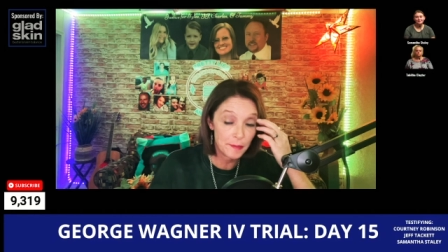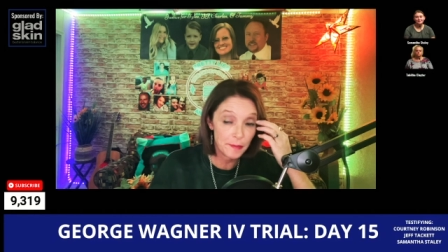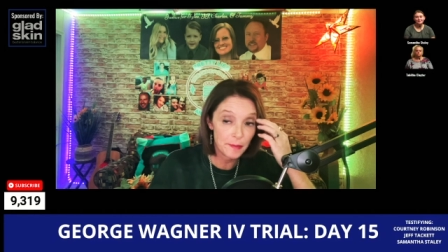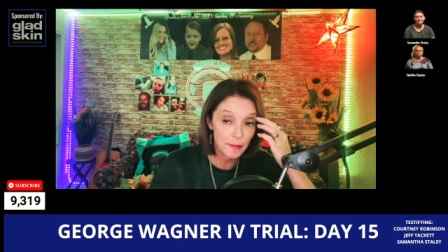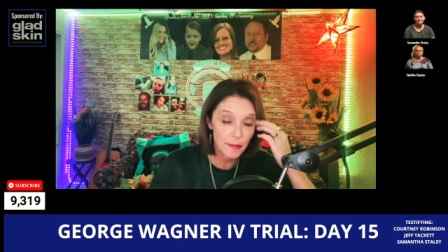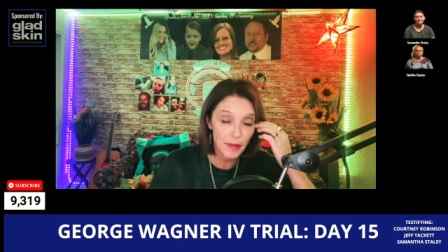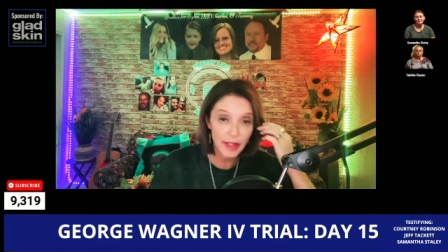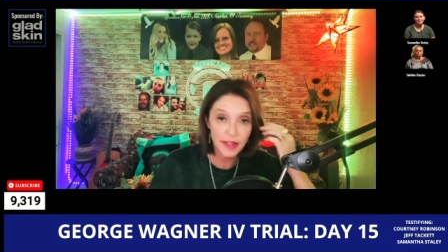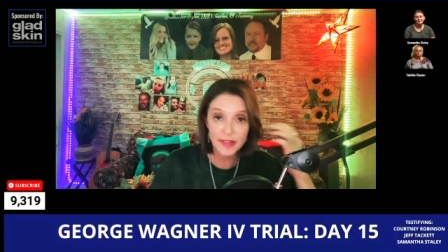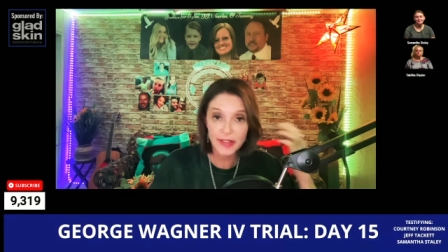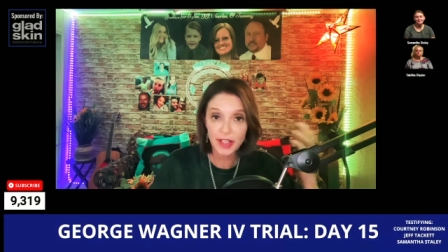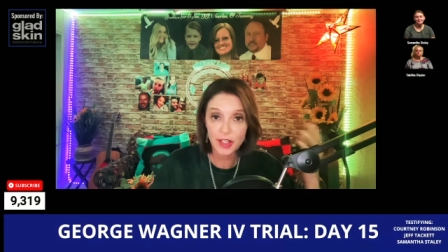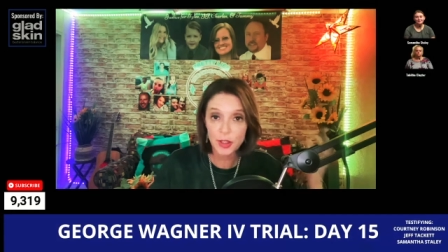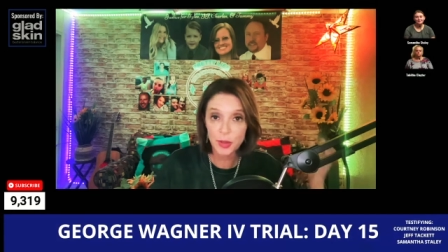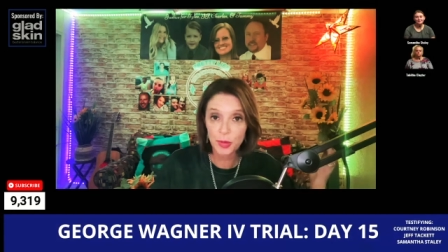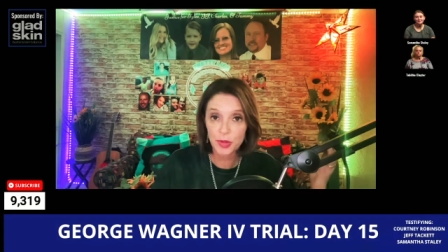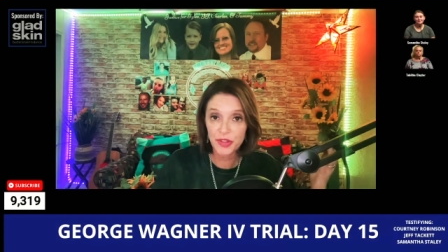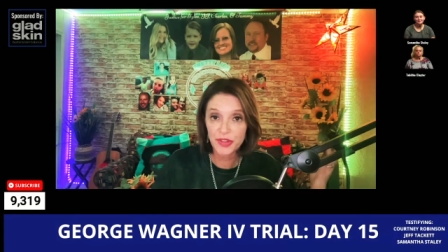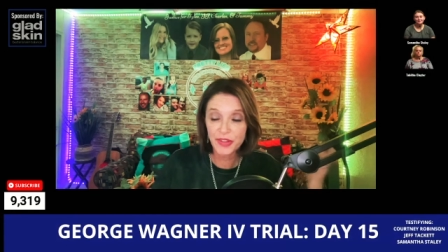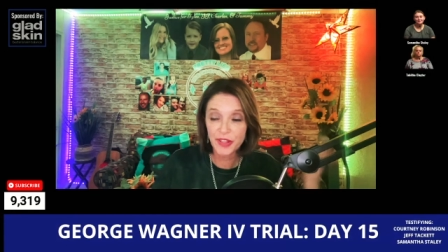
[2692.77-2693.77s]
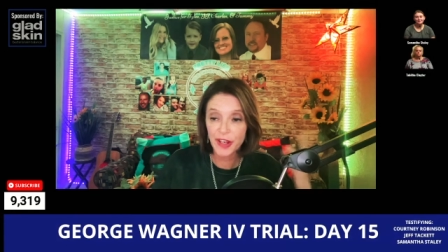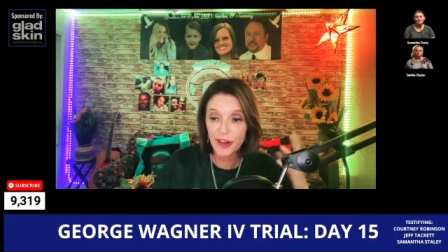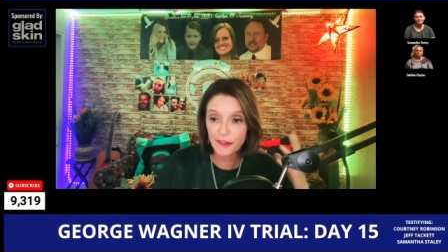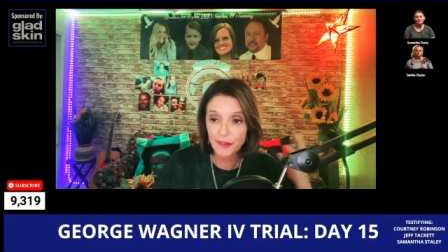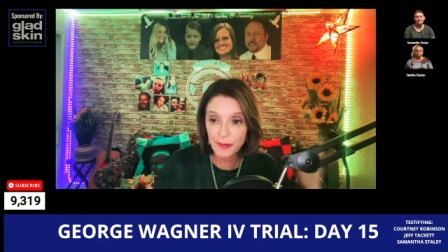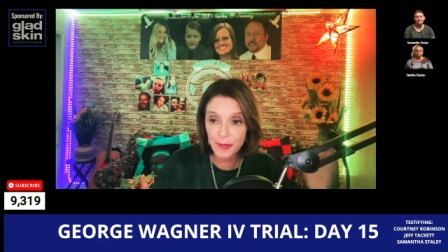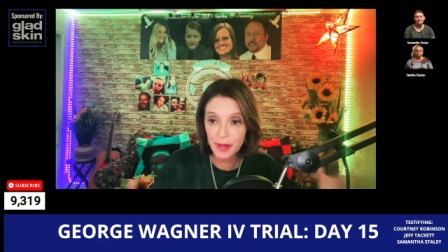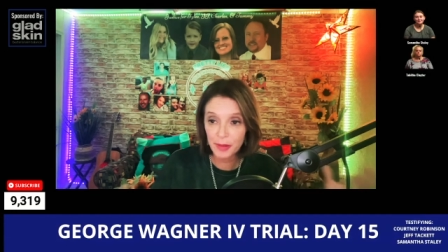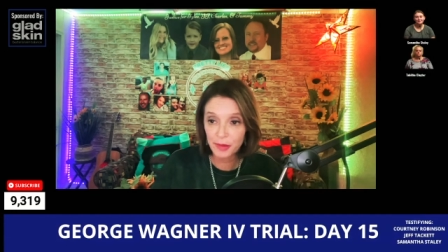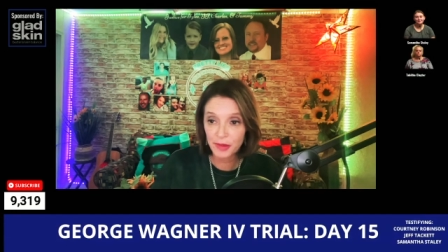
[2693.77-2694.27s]
like sexual stuff, you
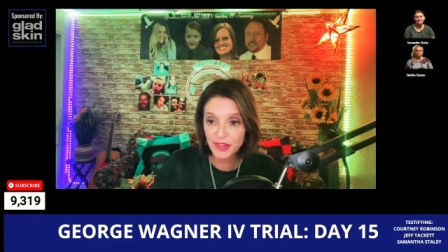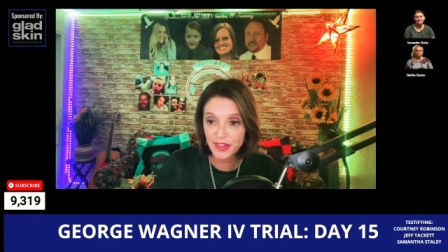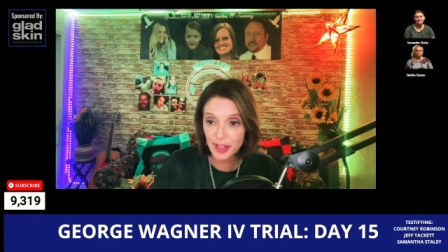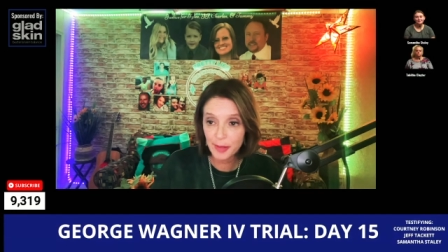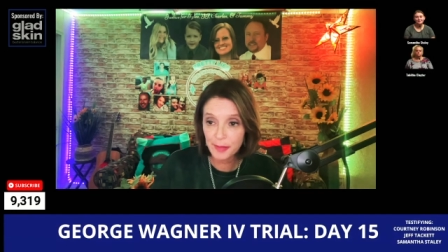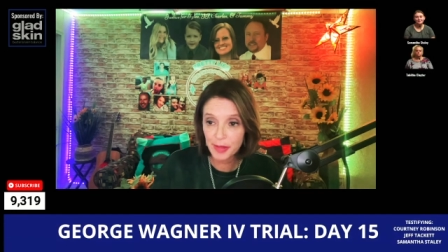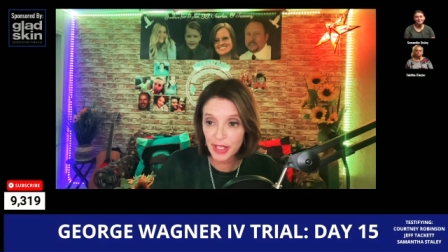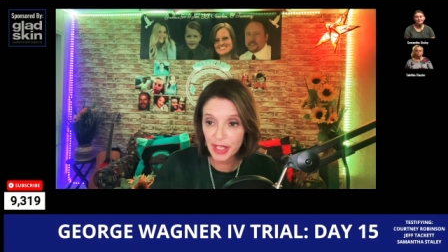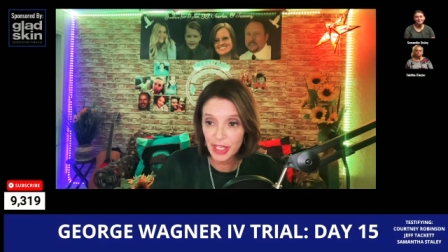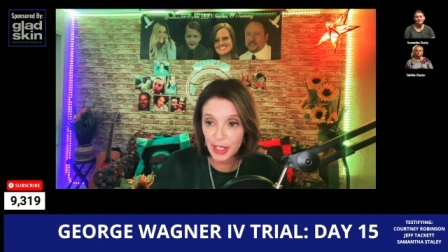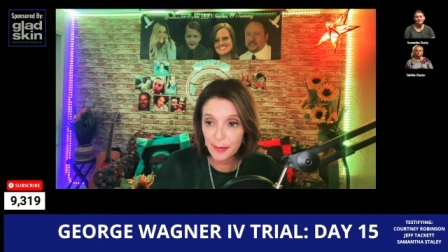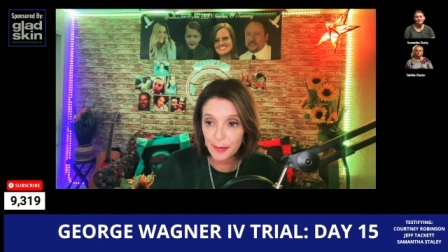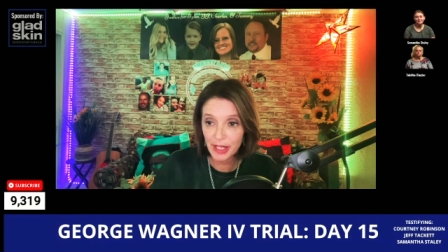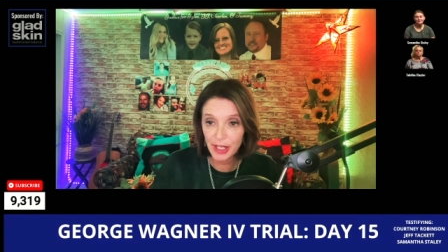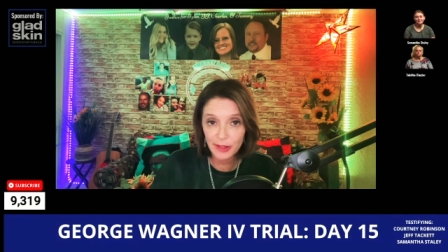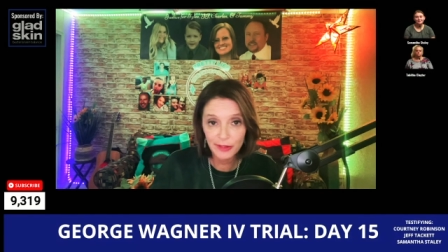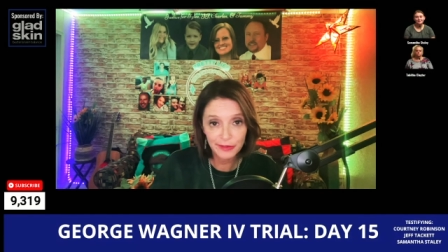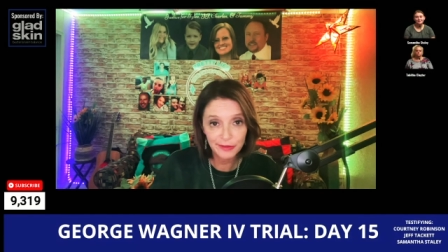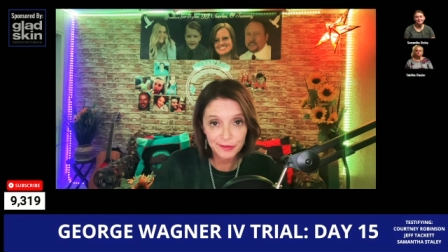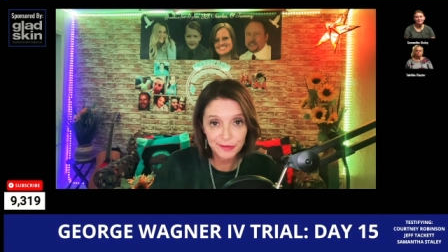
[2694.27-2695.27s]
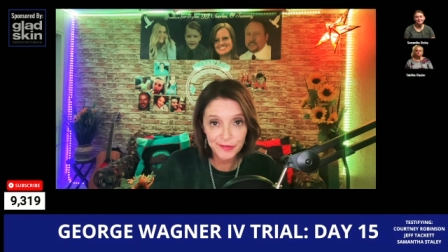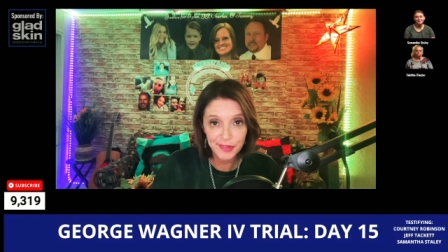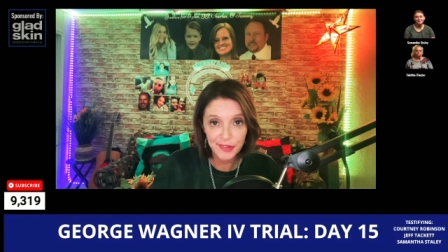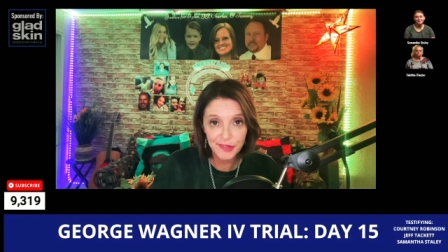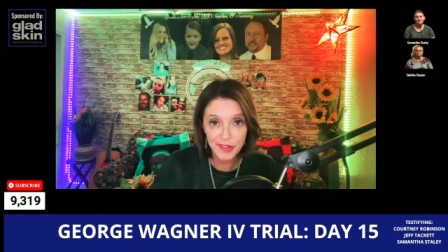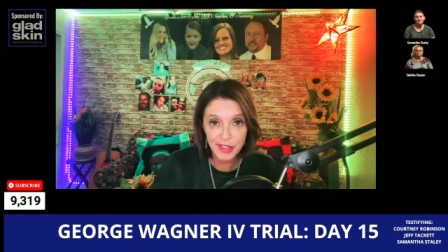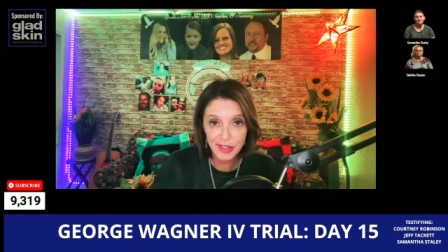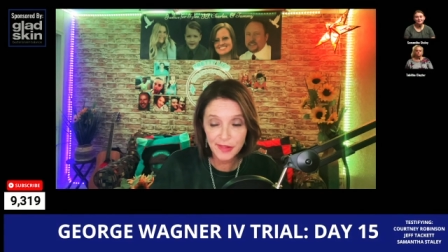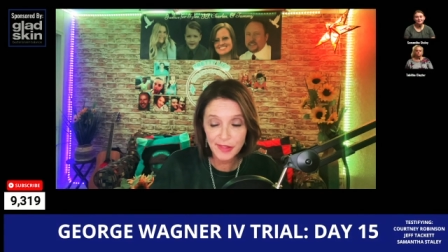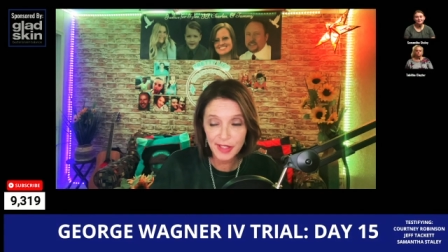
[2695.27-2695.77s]
might want to skip ahead about 15,